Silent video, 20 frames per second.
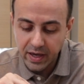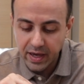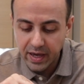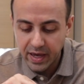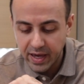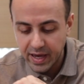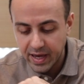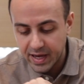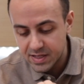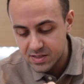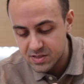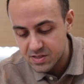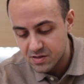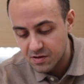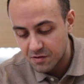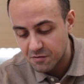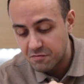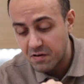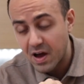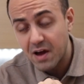it's
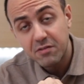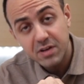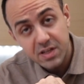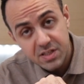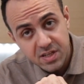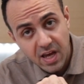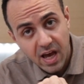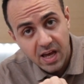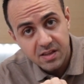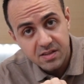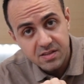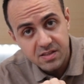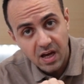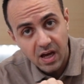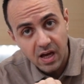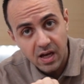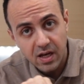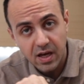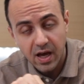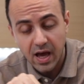very
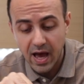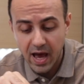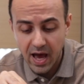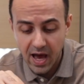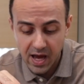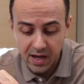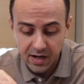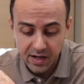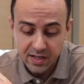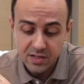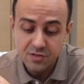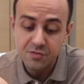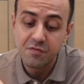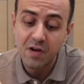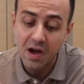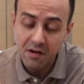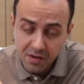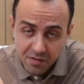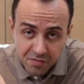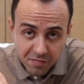tender and it's
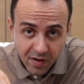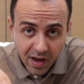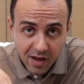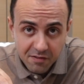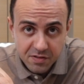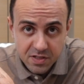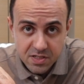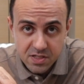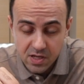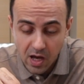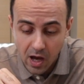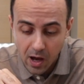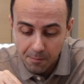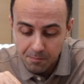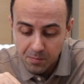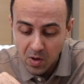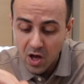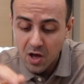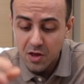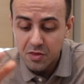very
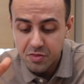flavoursome,